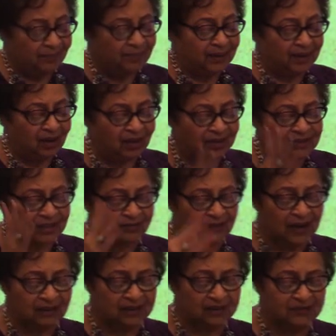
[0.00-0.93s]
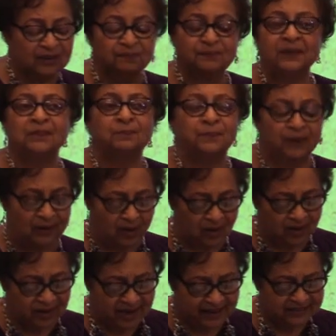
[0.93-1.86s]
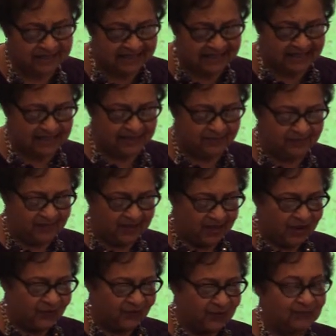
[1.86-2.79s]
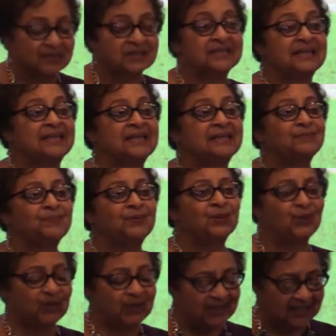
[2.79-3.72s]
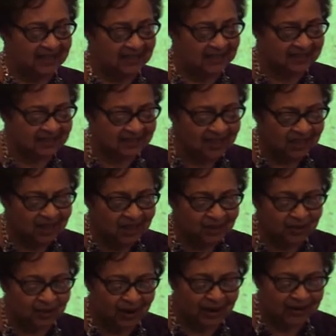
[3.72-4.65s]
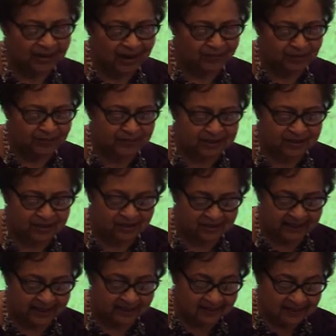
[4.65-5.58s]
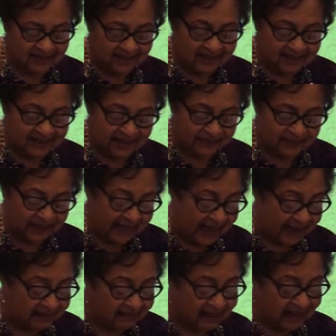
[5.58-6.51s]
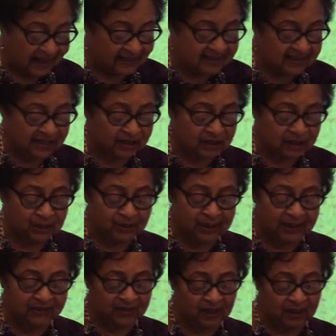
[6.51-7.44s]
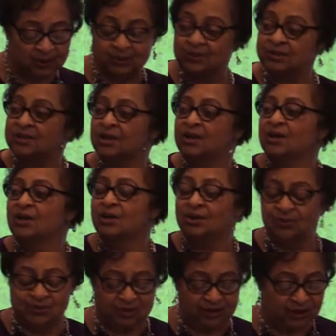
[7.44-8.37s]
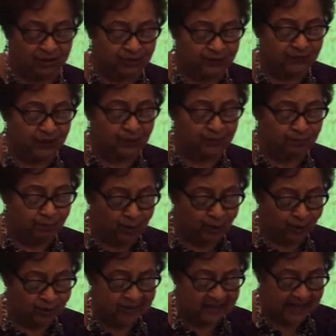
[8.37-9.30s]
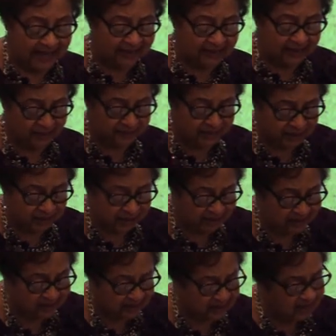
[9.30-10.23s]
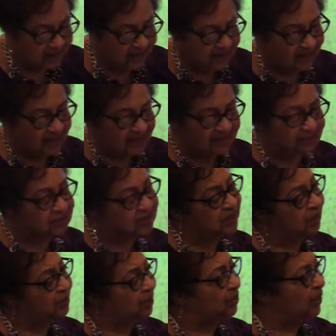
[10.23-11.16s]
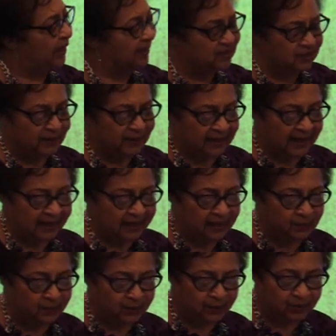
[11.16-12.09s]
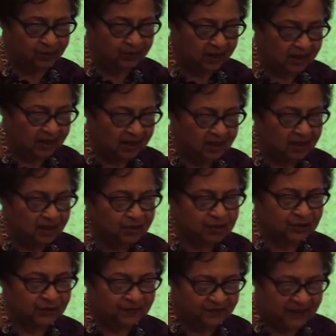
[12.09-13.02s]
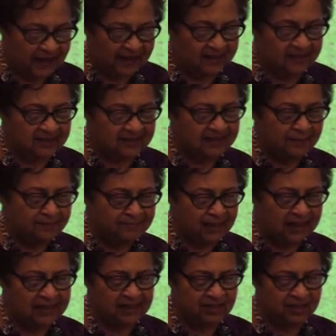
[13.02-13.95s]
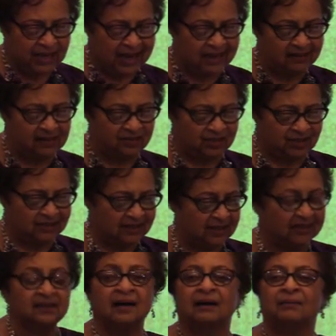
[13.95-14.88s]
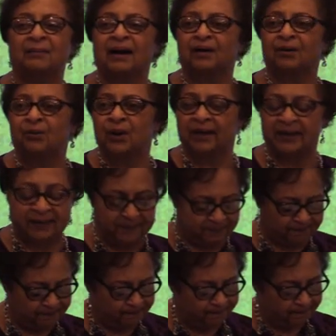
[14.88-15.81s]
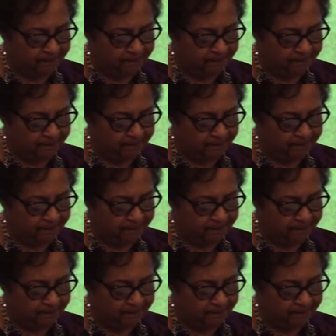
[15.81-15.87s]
because of all of the people on our team, from city employees to our governmental and civic allies, including those who serve on boards and commissions, DeSoto has been able to face many challenges that come our way.